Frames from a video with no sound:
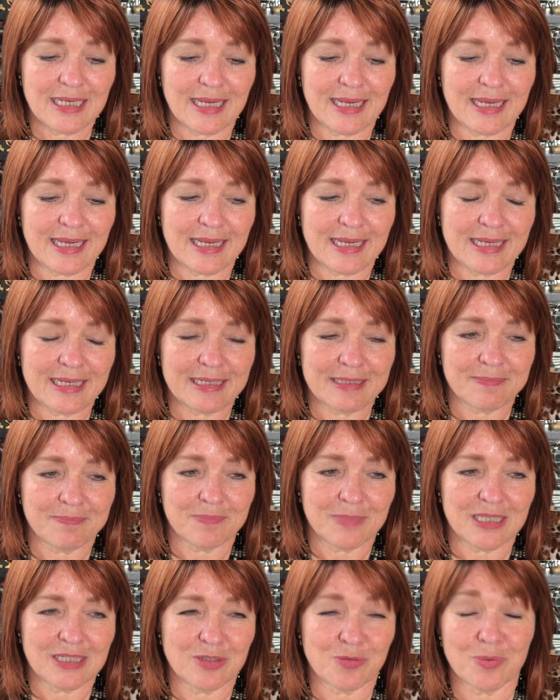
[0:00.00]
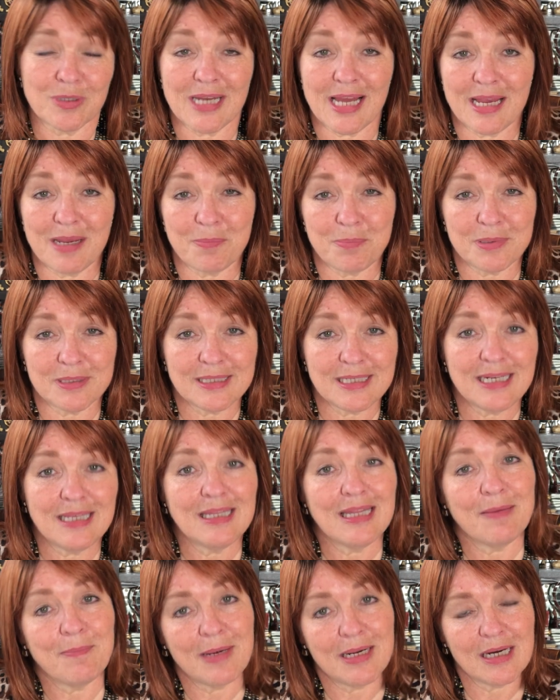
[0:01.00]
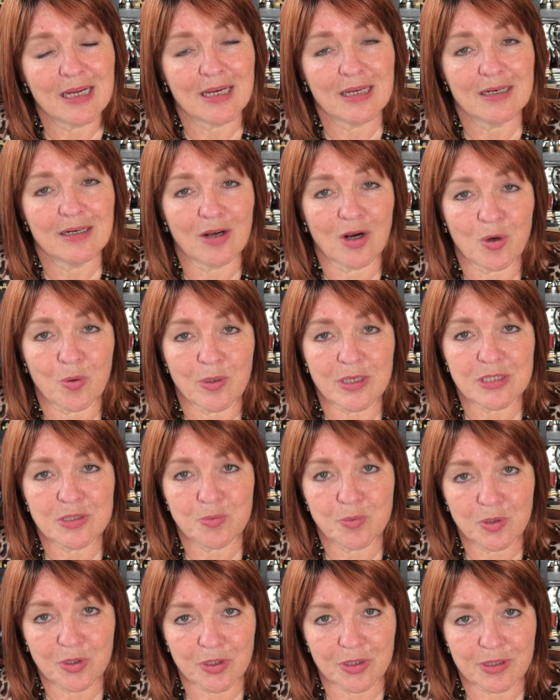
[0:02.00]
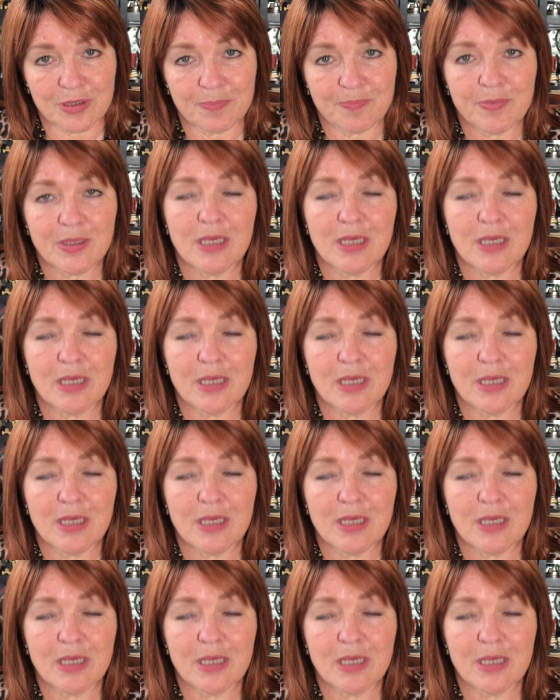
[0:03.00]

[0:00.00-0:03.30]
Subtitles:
And the reliability, they may not always work.